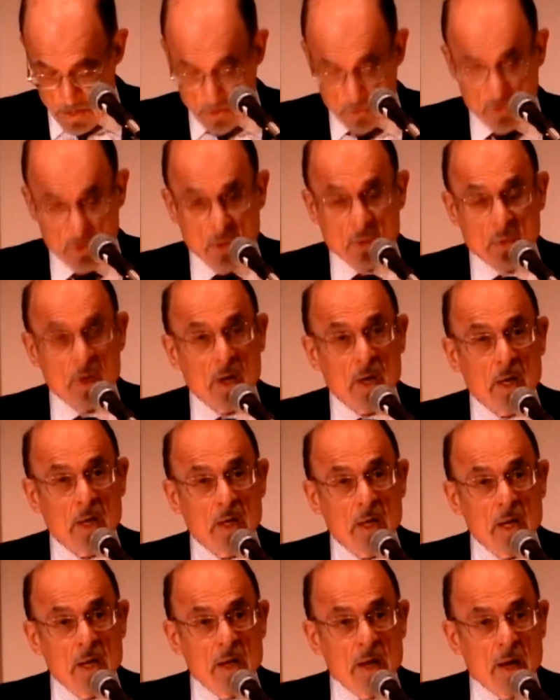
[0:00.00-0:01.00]
So
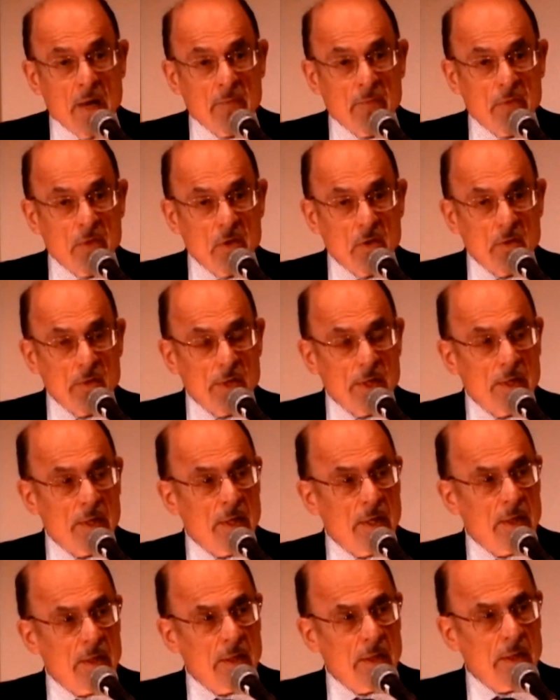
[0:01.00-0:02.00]
I feel that
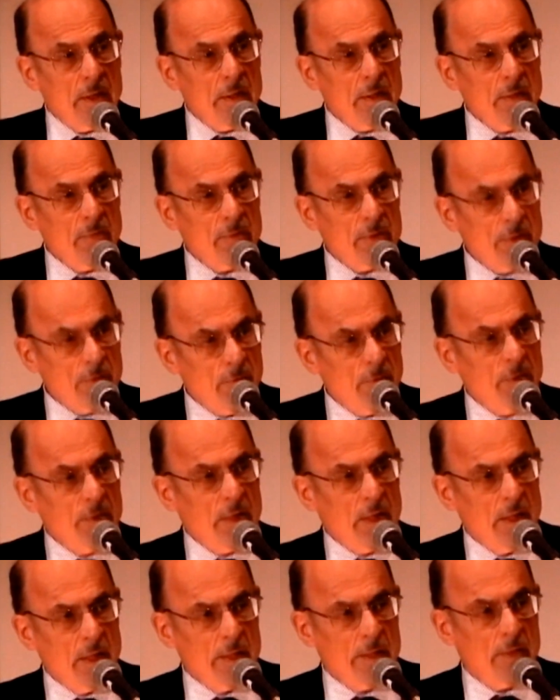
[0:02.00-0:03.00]
I have a
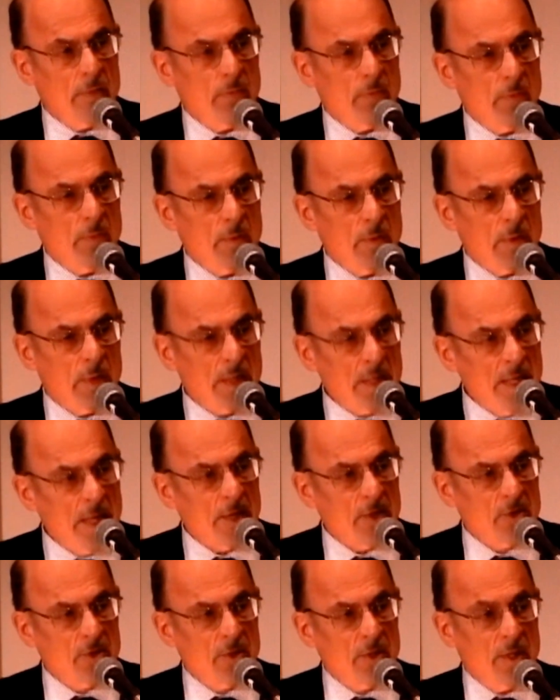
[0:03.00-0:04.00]
different kind of
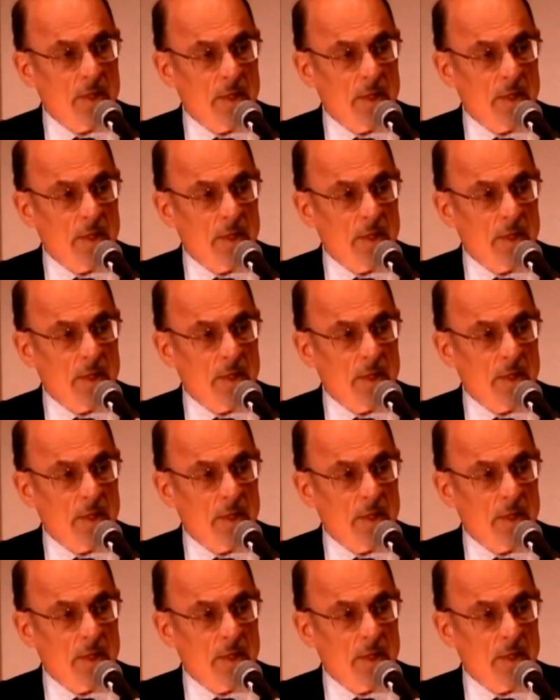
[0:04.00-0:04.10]
connection